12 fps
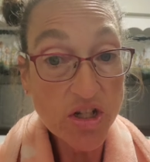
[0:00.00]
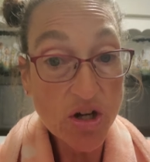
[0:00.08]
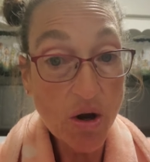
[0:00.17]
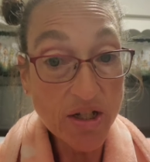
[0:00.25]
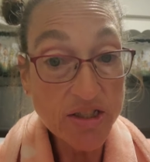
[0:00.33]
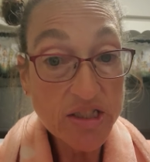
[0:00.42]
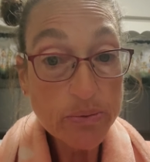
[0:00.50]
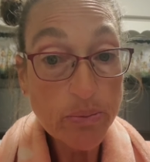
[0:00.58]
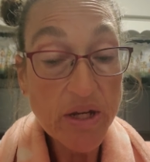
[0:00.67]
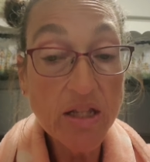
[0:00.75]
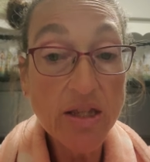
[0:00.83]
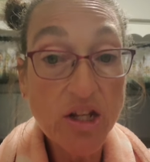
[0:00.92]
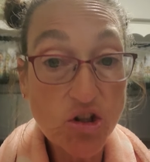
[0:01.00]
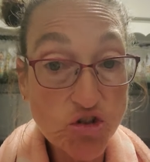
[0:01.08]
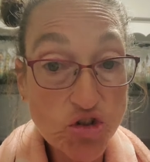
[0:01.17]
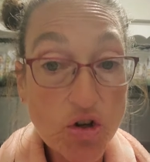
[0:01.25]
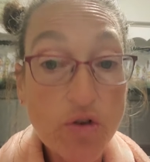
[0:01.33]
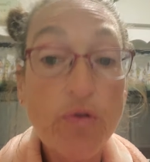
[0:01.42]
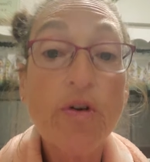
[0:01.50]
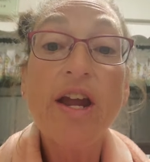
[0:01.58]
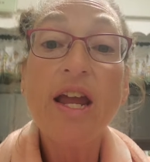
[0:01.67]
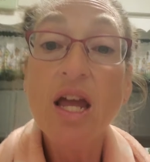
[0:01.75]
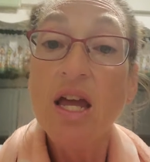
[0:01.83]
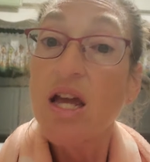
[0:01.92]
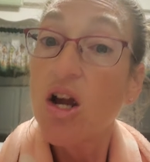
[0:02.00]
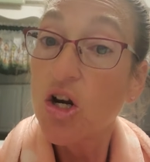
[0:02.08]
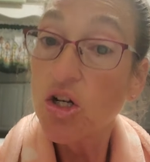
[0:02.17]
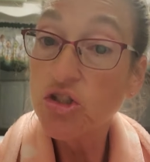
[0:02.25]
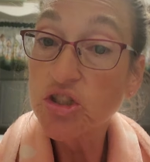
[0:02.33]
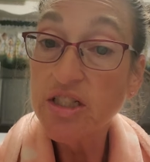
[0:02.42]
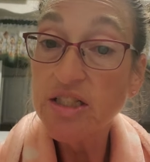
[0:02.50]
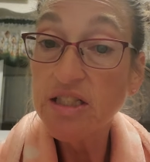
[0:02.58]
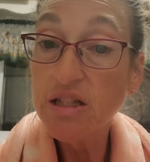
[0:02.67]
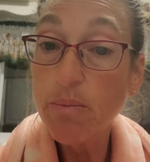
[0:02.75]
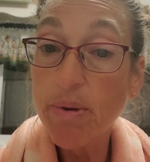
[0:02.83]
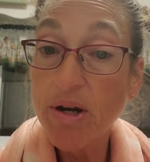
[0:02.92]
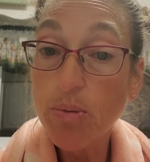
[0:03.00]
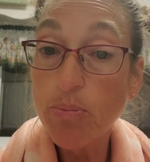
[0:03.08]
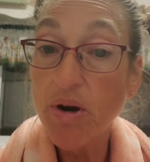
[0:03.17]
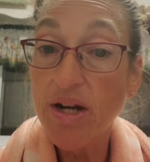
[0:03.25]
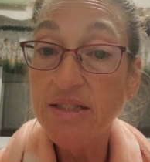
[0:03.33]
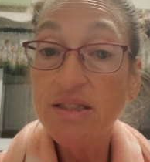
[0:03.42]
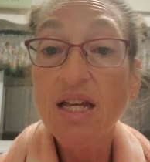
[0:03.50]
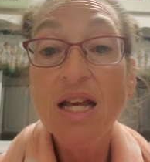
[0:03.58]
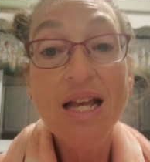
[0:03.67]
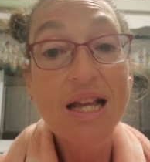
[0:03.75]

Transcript: you know, unsweetened, like your sugar-free. Hershey's is the better priced.